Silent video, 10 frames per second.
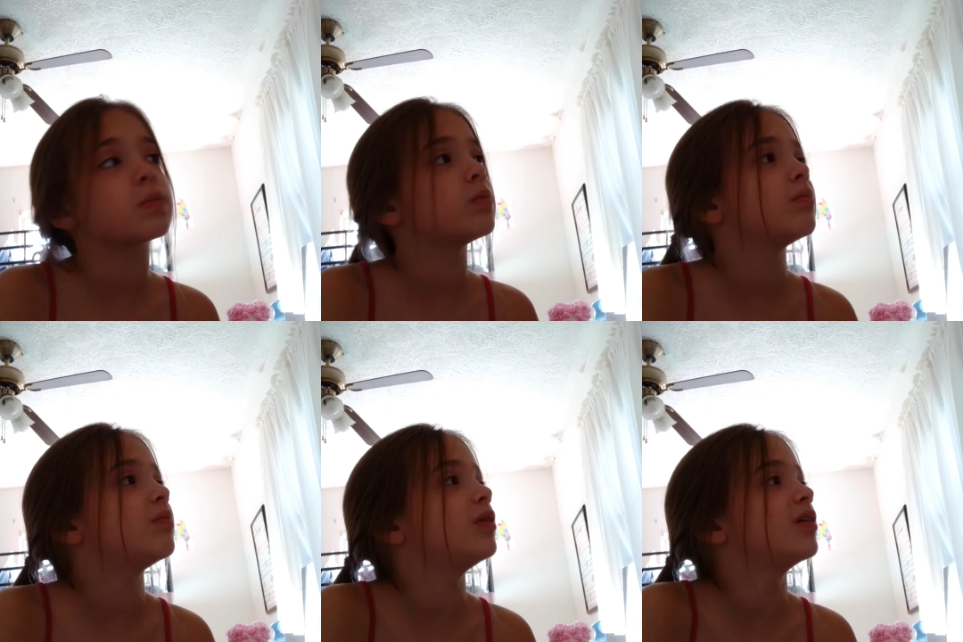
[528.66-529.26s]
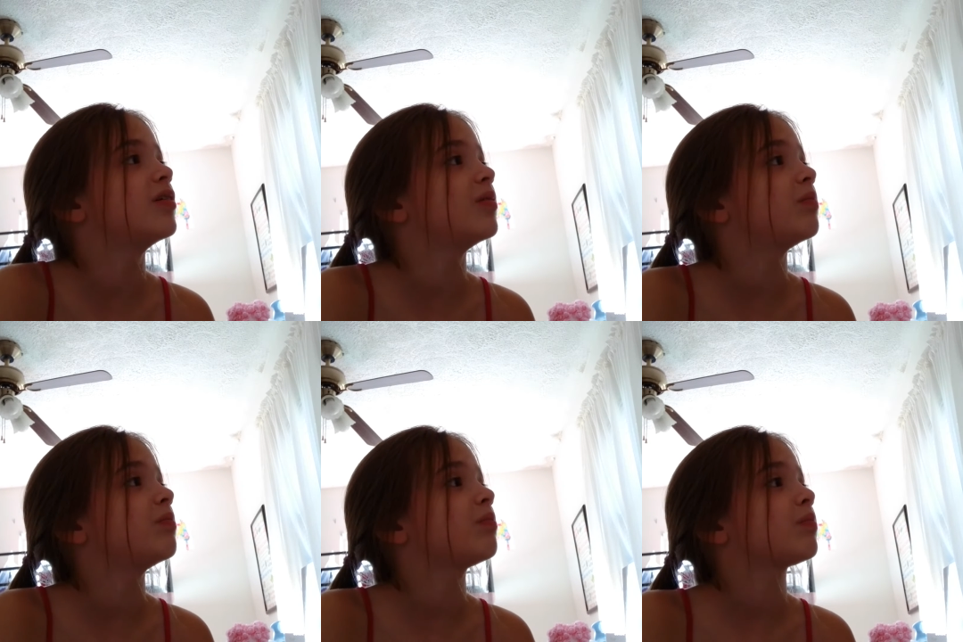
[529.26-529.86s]
because
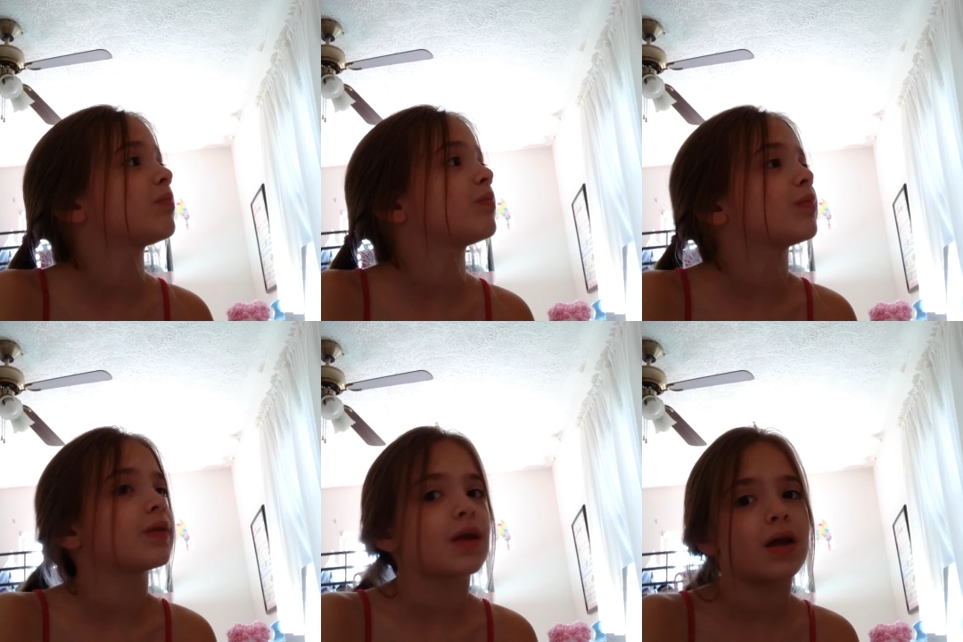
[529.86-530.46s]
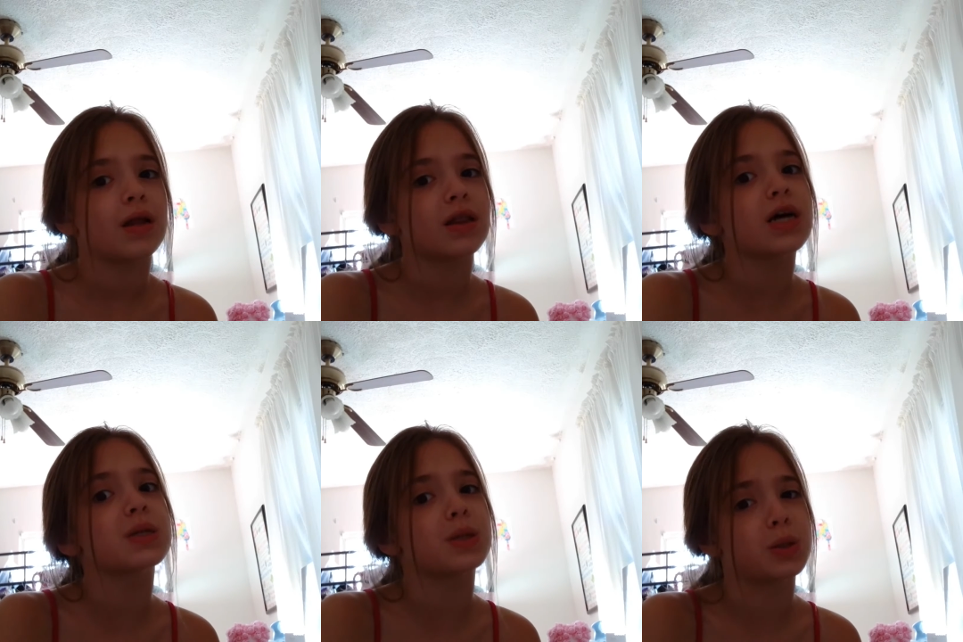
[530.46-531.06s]
that's a
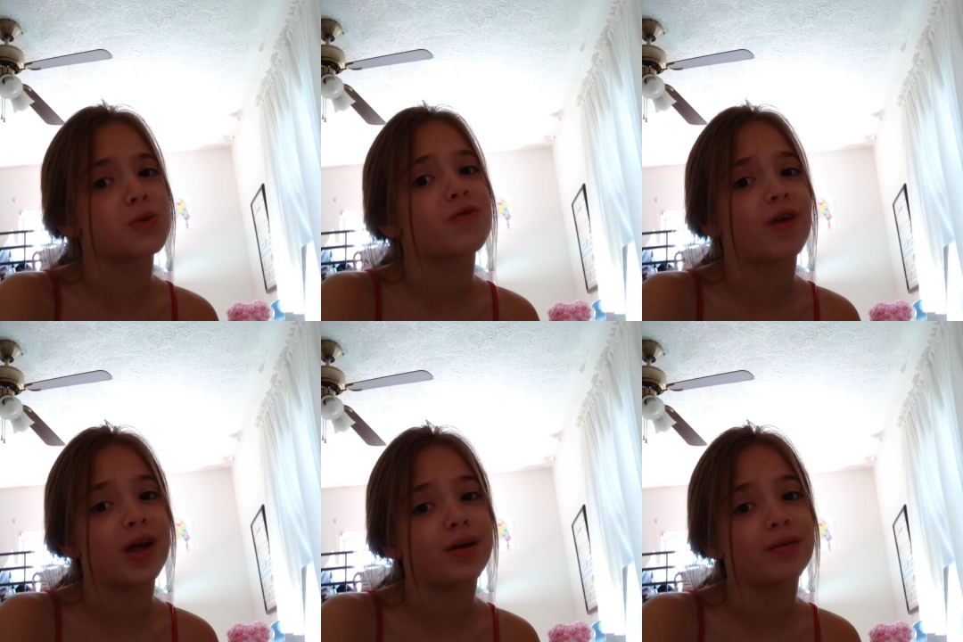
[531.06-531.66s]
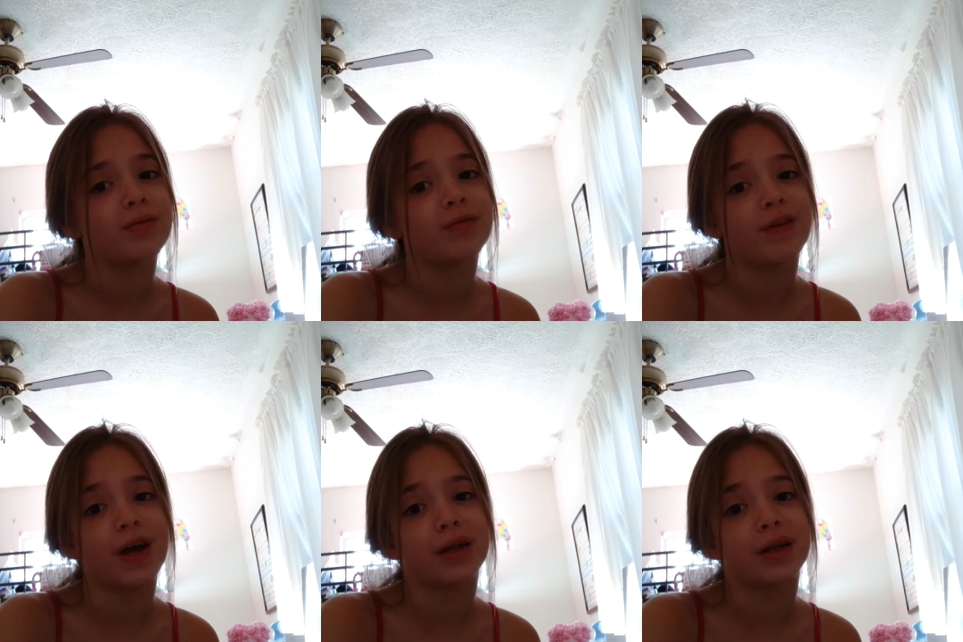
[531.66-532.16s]
true fan fan